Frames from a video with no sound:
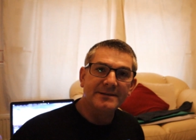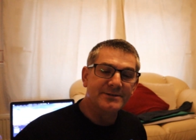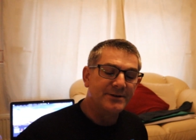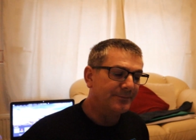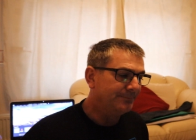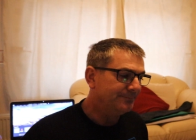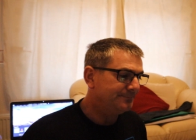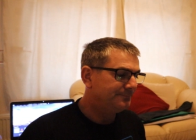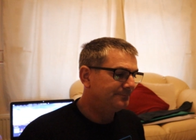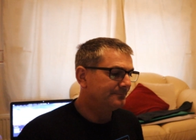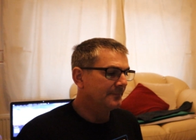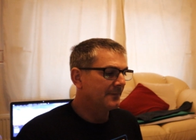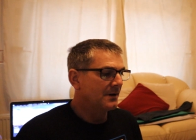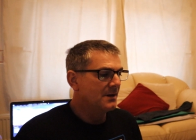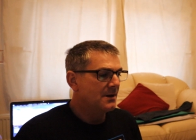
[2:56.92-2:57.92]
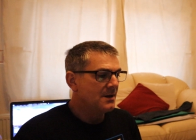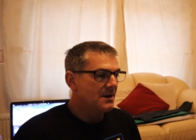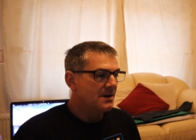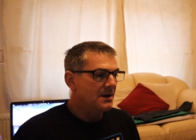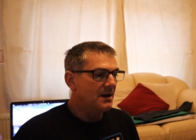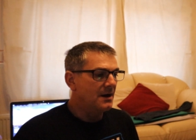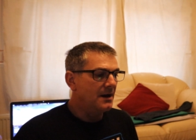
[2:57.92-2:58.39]
lens on.
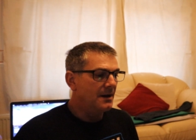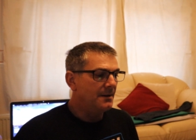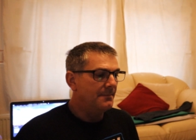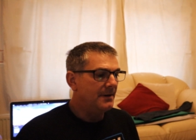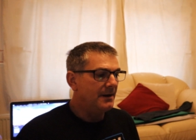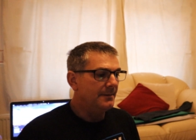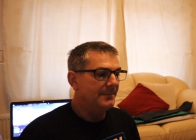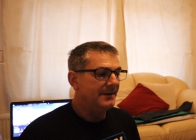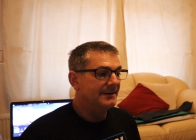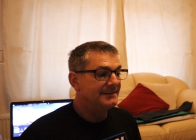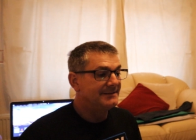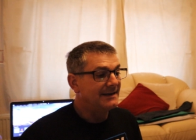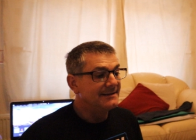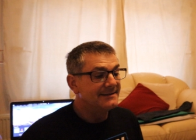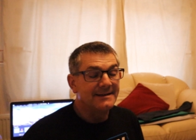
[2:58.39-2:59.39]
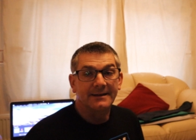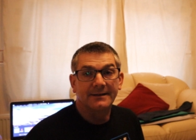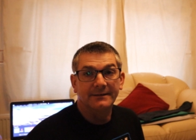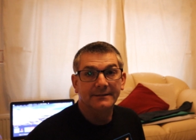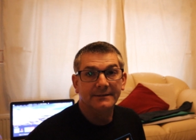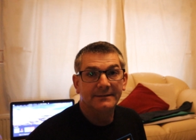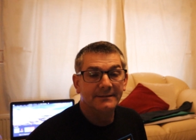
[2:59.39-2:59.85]
I'm at 10
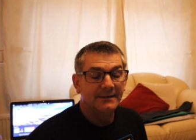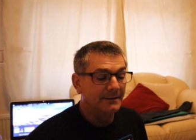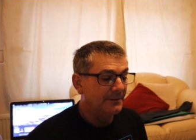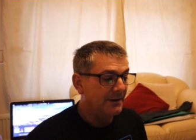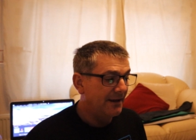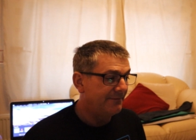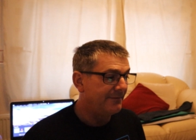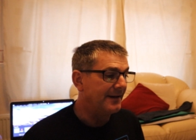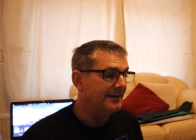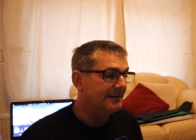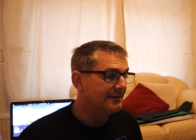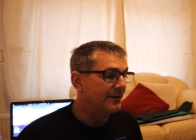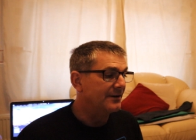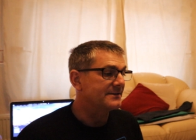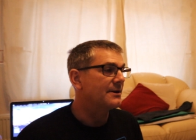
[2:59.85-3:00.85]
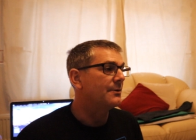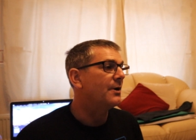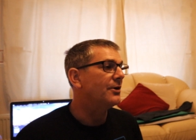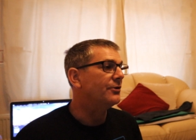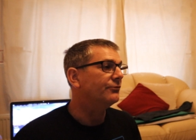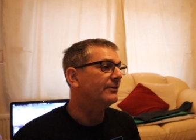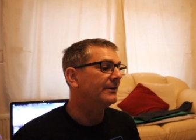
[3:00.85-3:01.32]
seconds and an f8 ISO
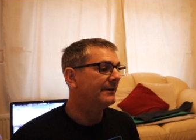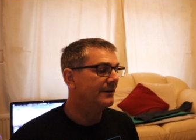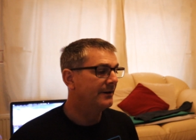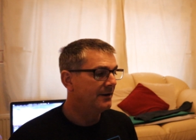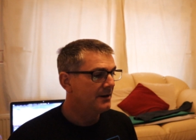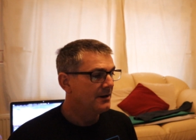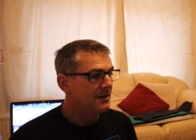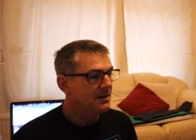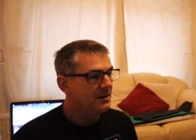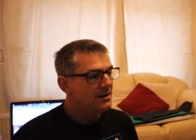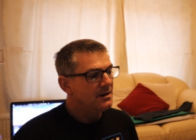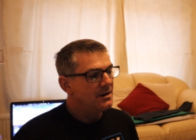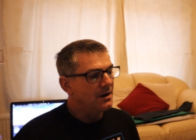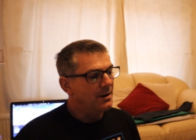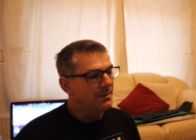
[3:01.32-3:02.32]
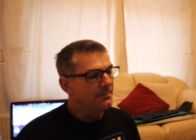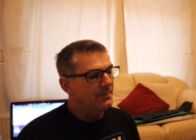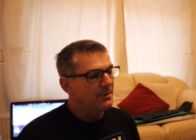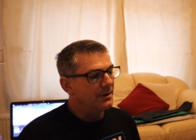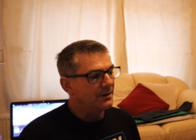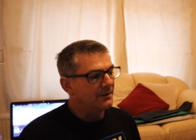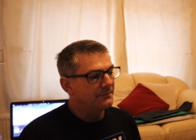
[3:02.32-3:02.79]
100,
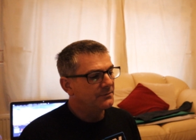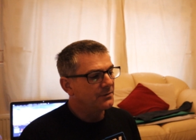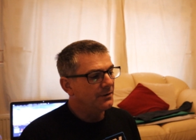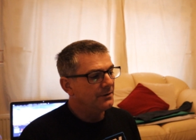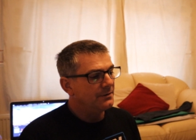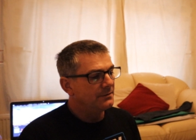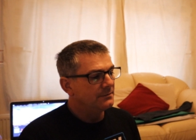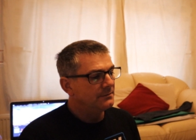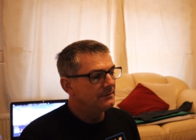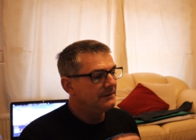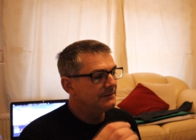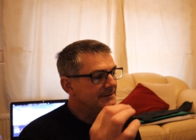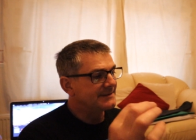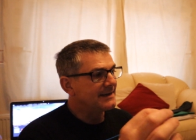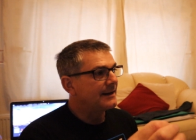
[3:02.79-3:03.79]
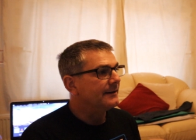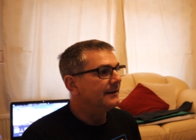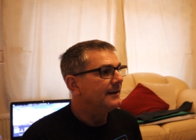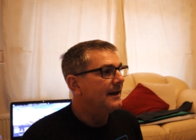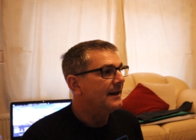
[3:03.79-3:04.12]
and I've got little Santa